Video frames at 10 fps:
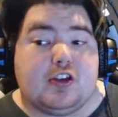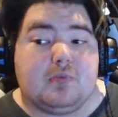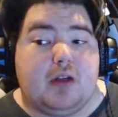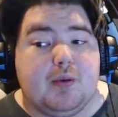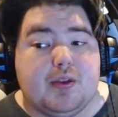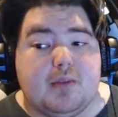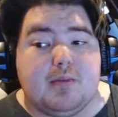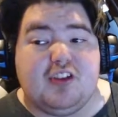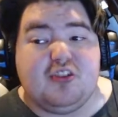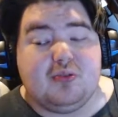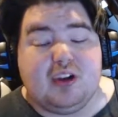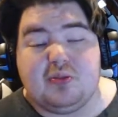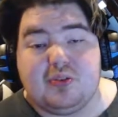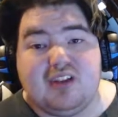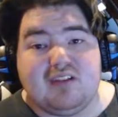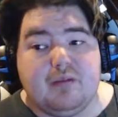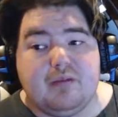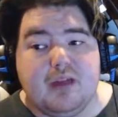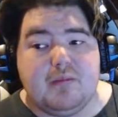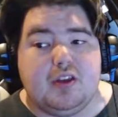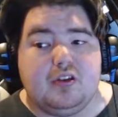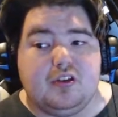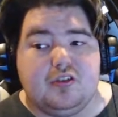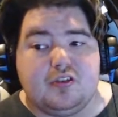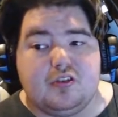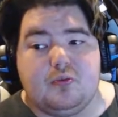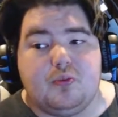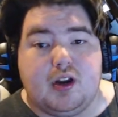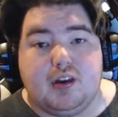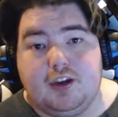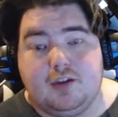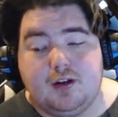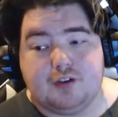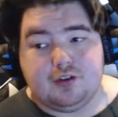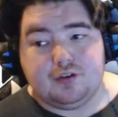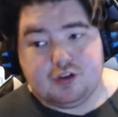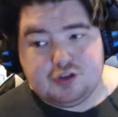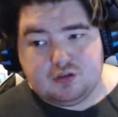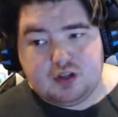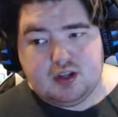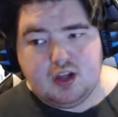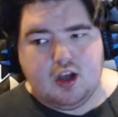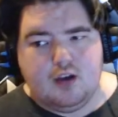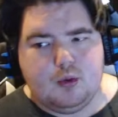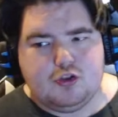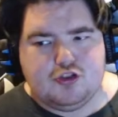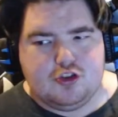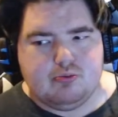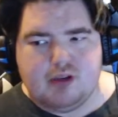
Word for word: playing with them because you like really love them and you just don't want to continue on generationally. Which, do you play